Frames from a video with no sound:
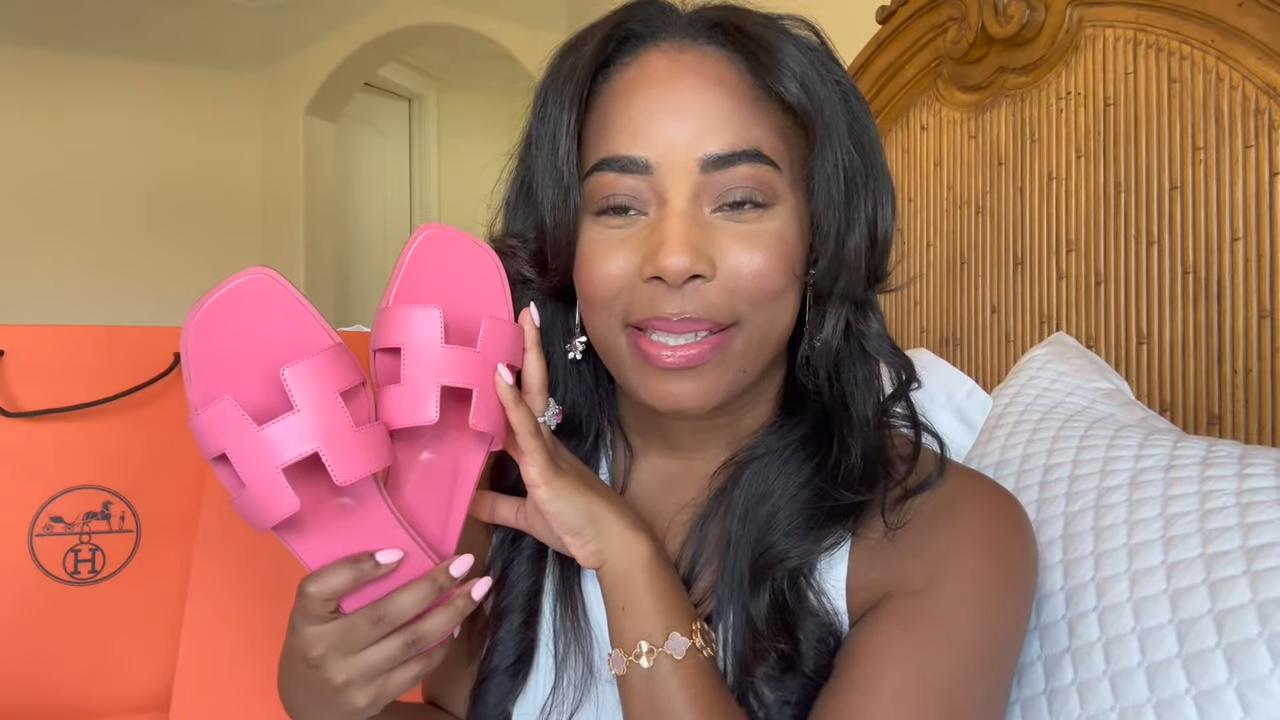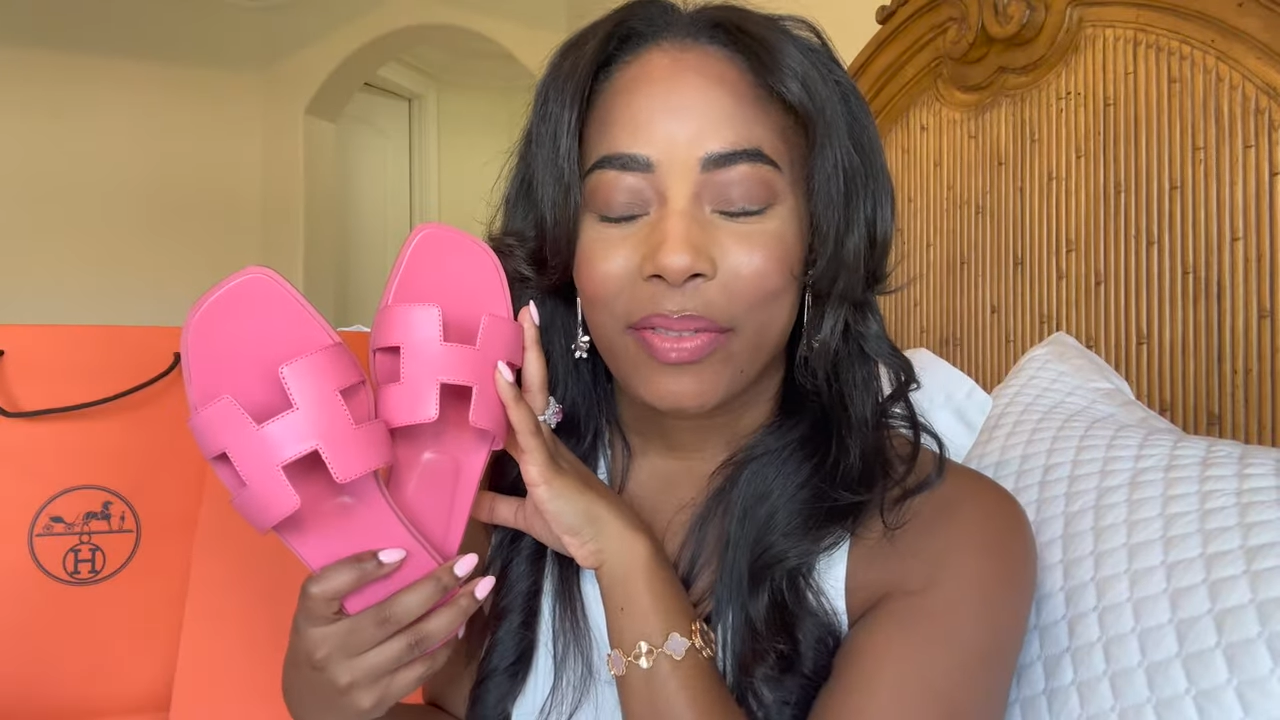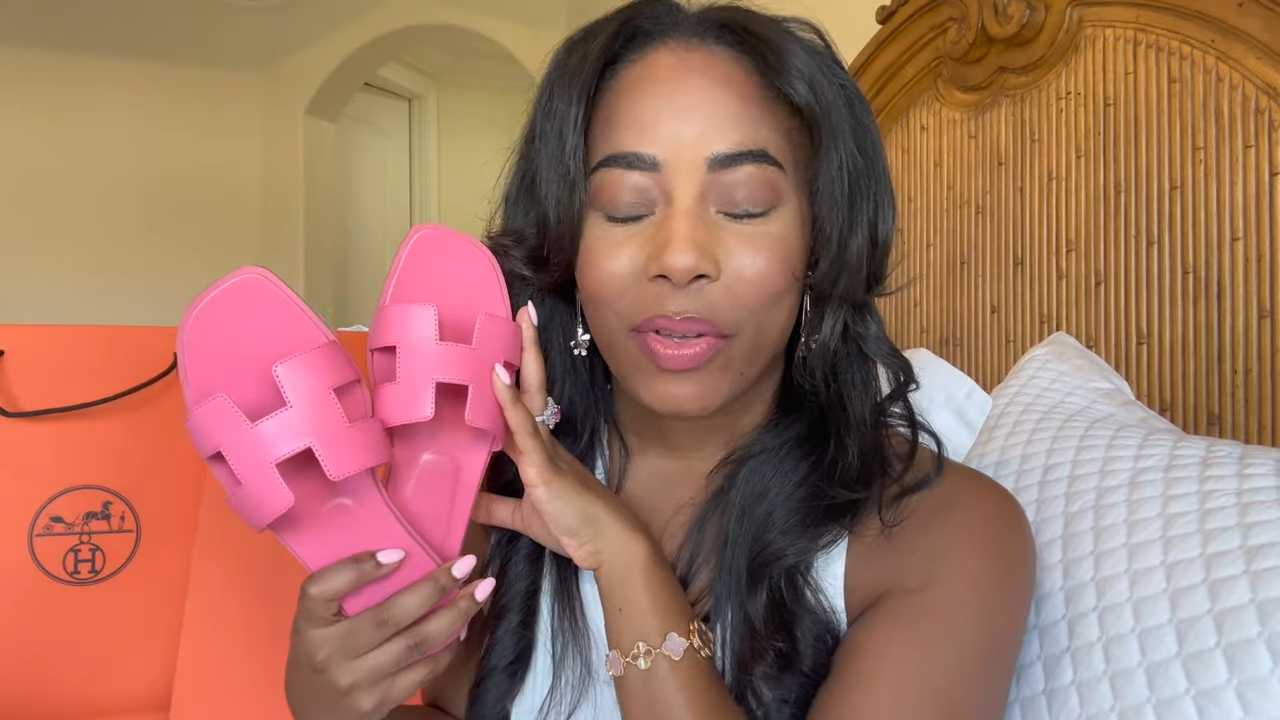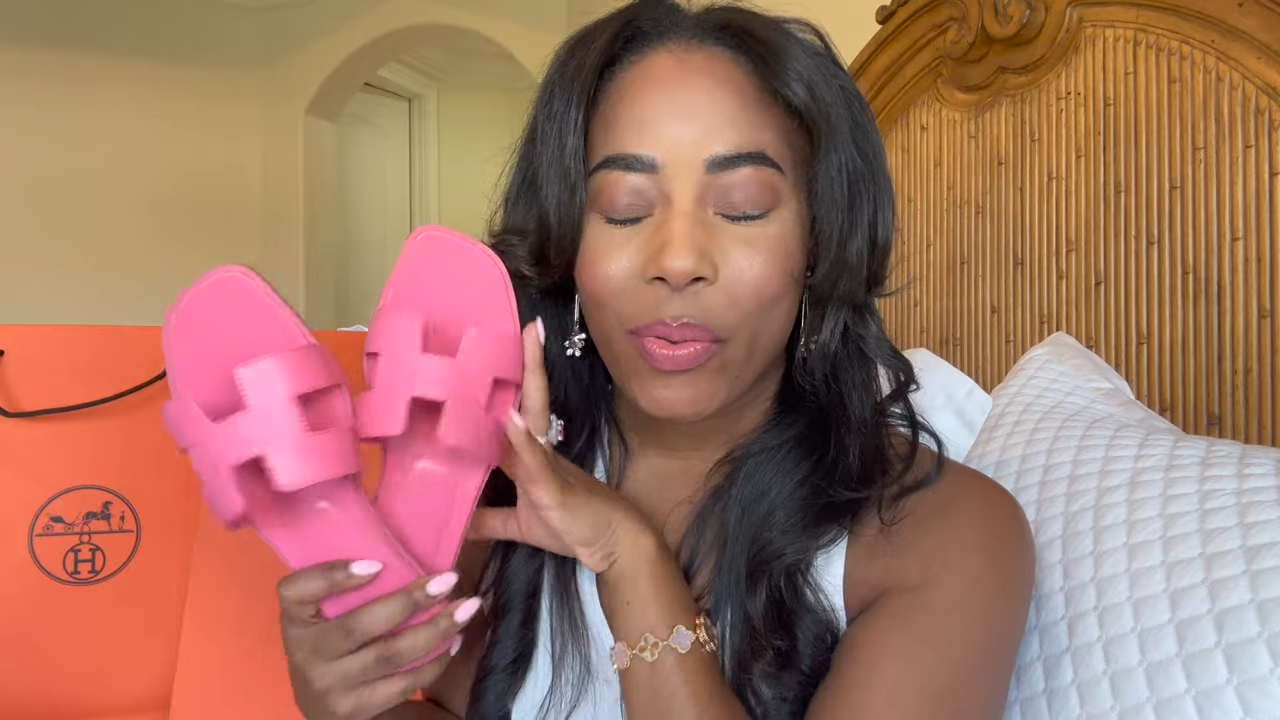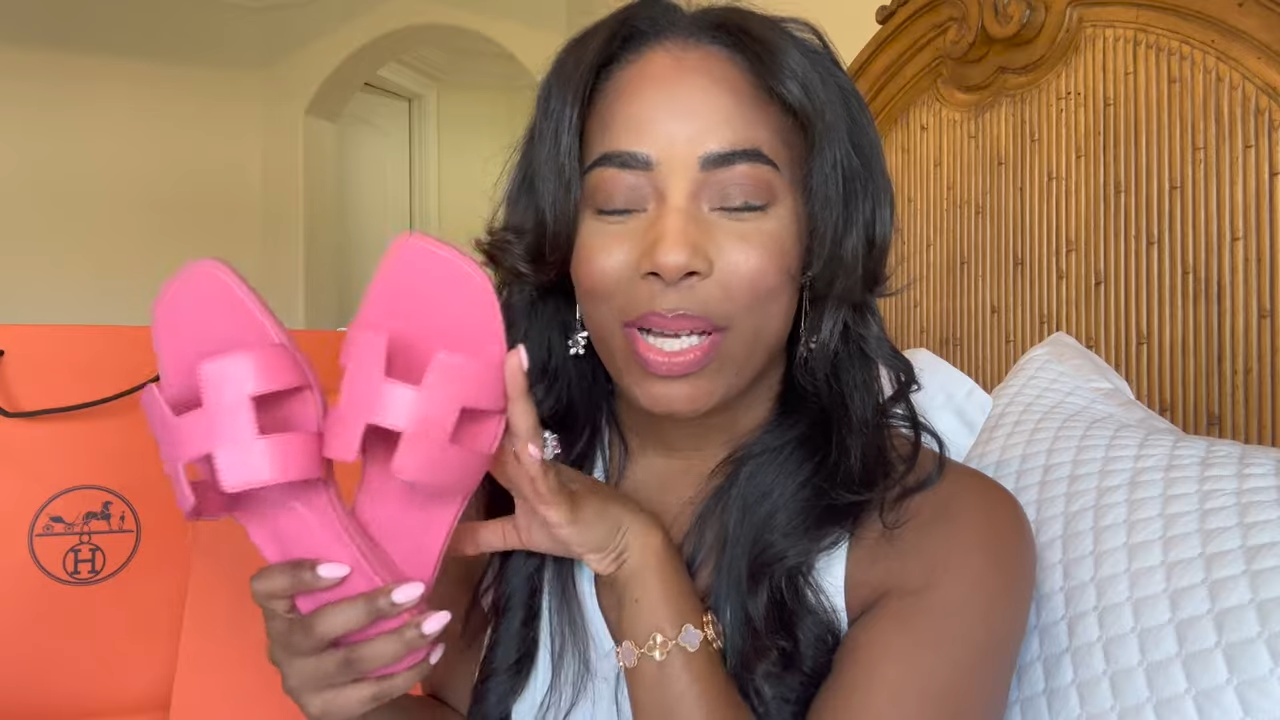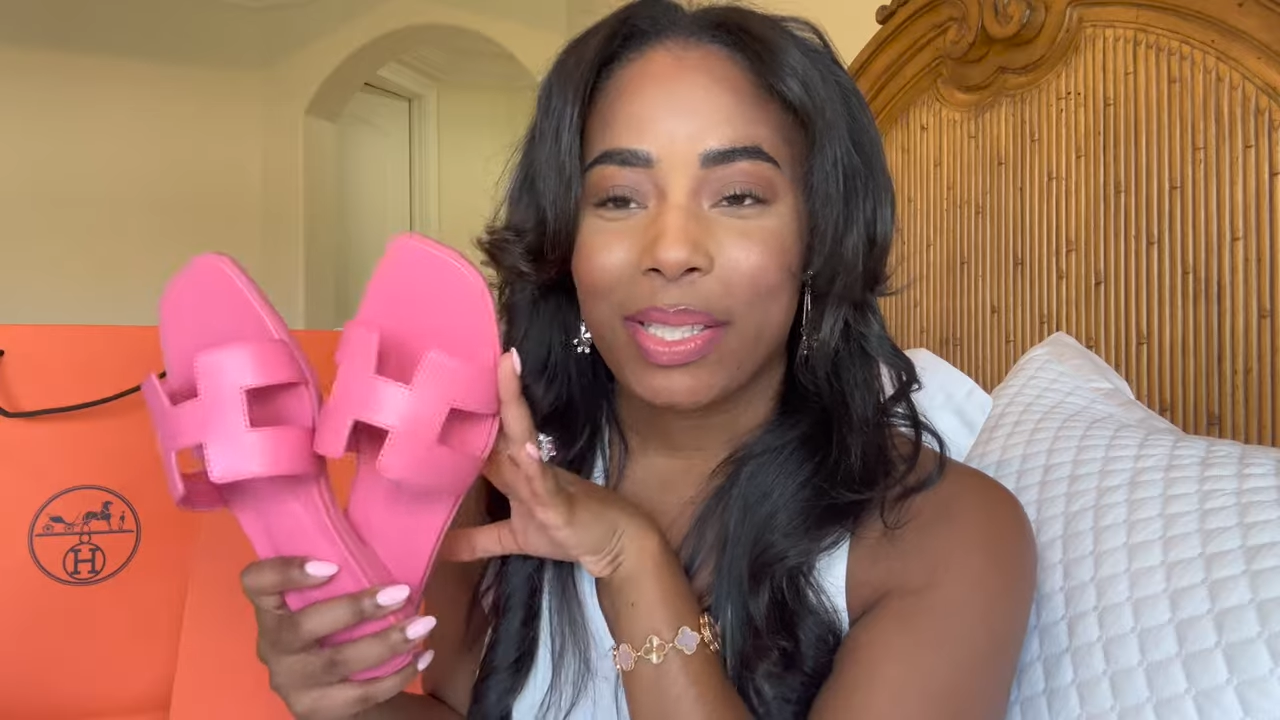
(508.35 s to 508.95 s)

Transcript: if you want